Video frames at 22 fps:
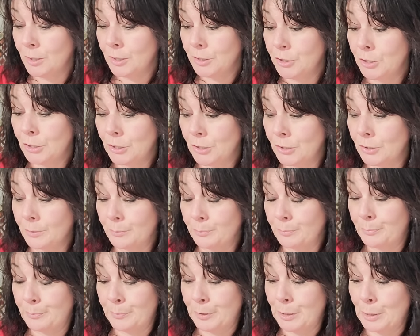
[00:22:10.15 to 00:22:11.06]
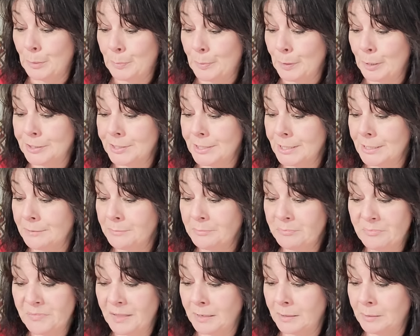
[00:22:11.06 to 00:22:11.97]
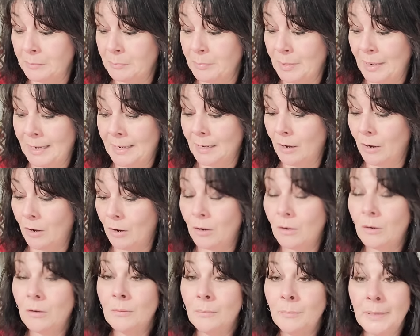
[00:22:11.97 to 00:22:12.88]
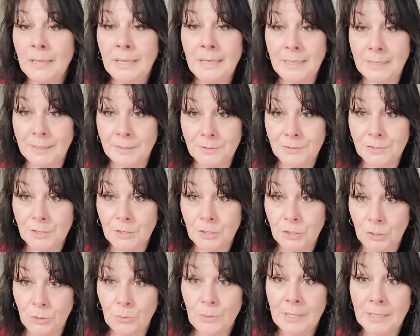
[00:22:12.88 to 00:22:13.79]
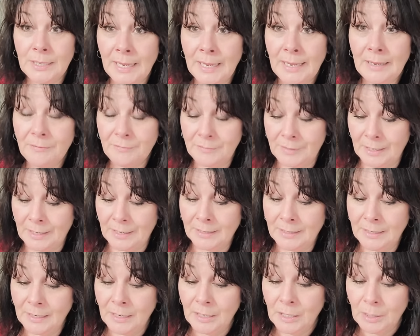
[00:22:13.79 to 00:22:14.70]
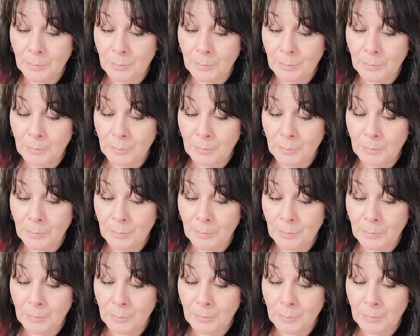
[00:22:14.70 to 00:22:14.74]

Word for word: your your person, then by all means you can have that.